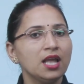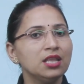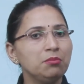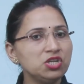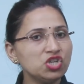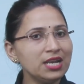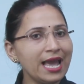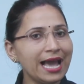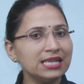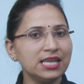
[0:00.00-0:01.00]
The mission
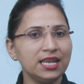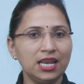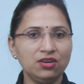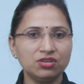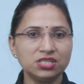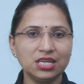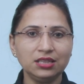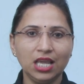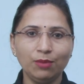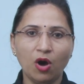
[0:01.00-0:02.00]
has an interesting
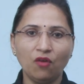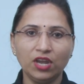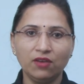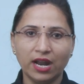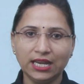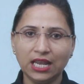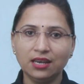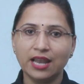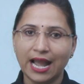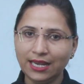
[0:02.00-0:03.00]
theme of
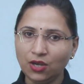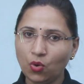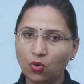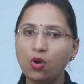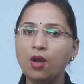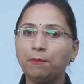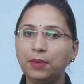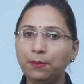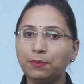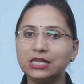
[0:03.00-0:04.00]
inviting 9 new
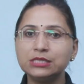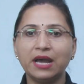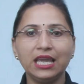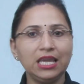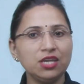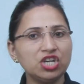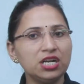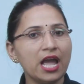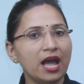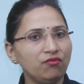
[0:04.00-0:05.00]
peoples by each
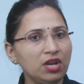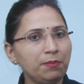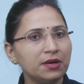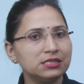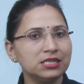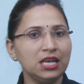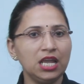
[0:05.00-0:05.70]
and every person